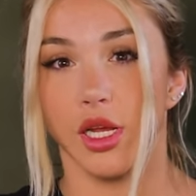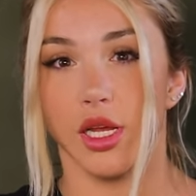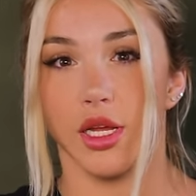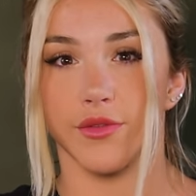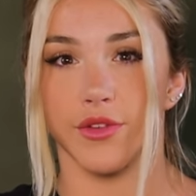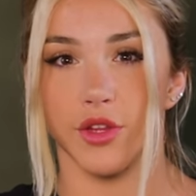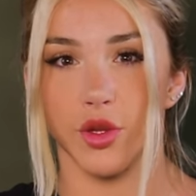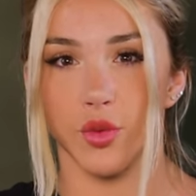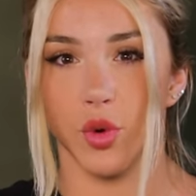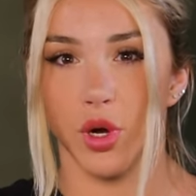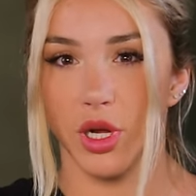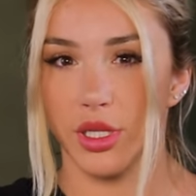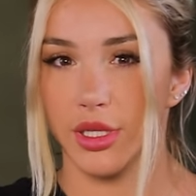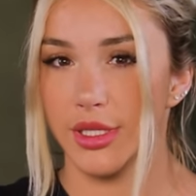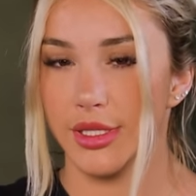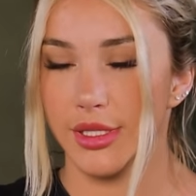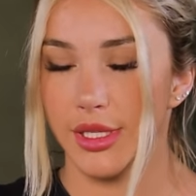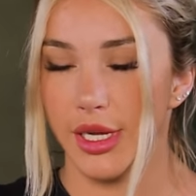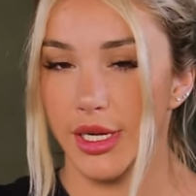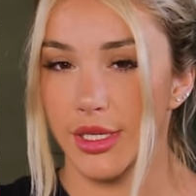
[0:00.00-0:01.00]
If you want
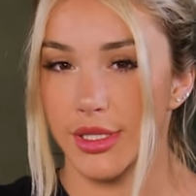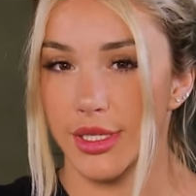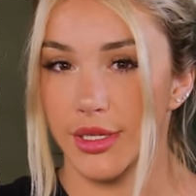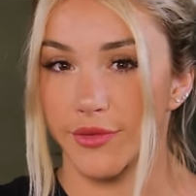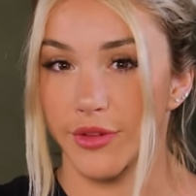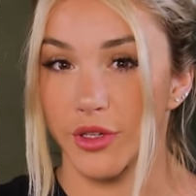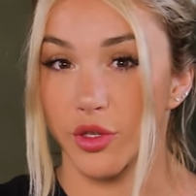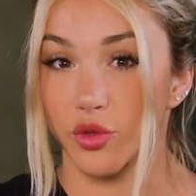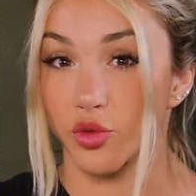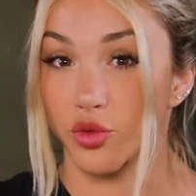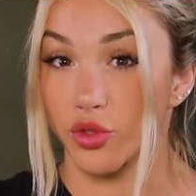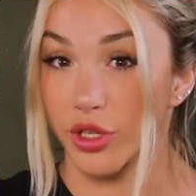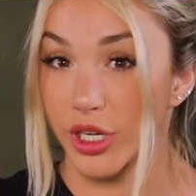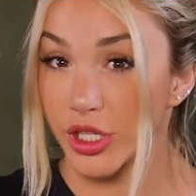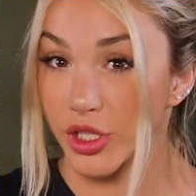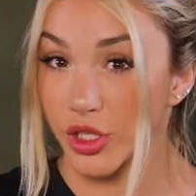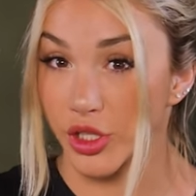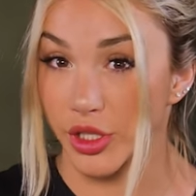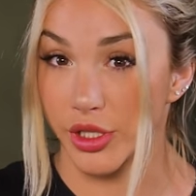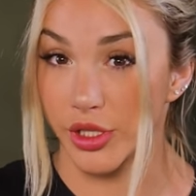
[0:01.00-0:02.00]
the scientific
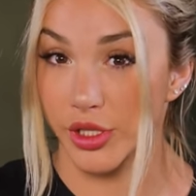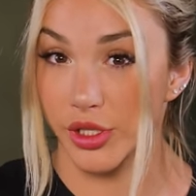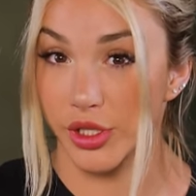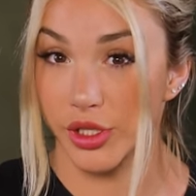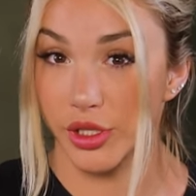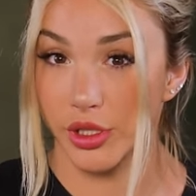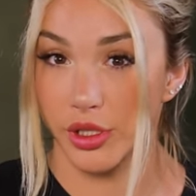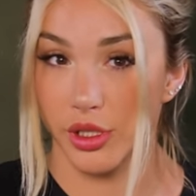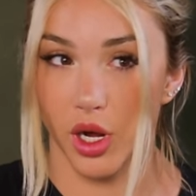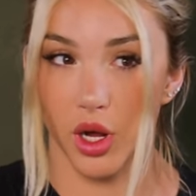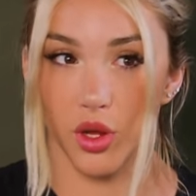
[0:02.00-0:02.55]
research